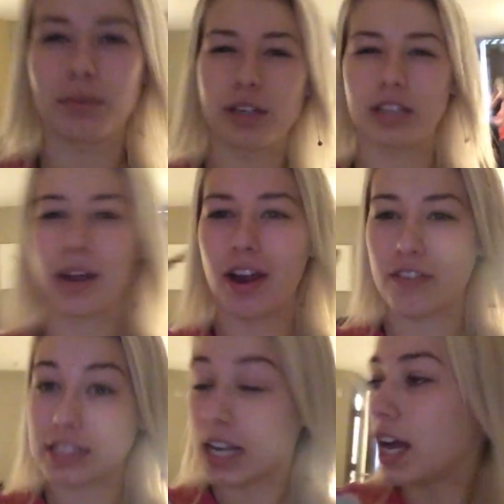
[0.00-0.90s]
anyone know that
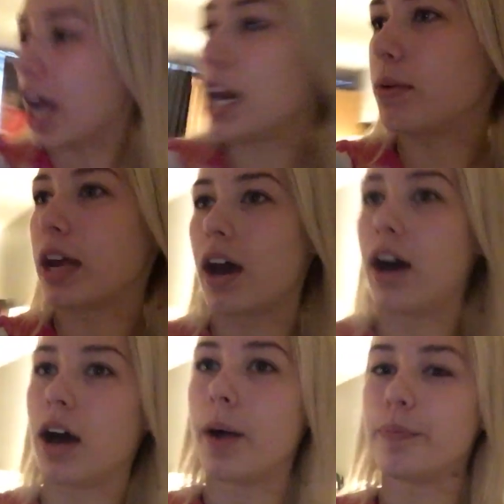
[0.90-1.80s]
reference? Anyway,
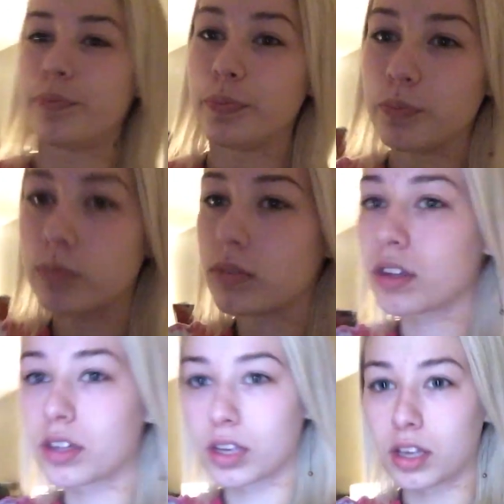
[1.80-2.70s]
um,
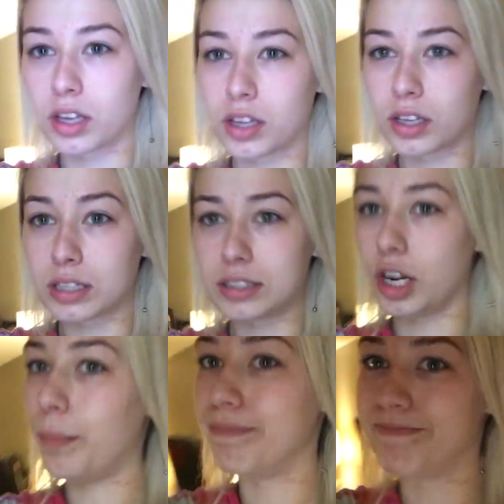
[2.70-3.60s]

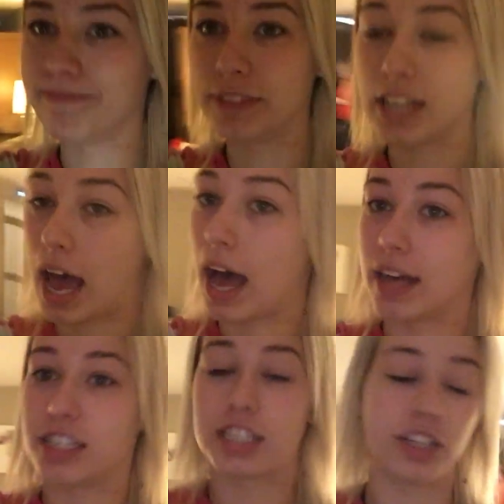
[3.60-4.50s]
nope, uh,
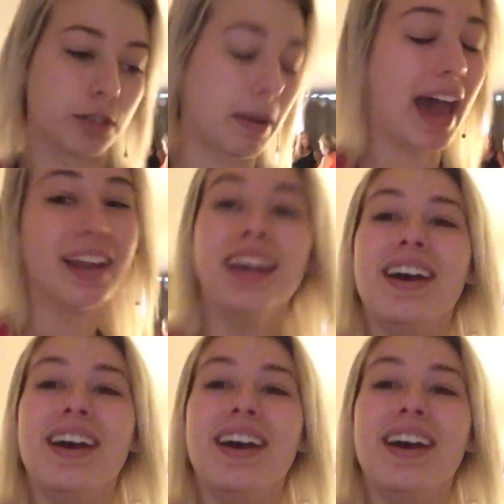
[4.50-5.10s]
uh just look bad.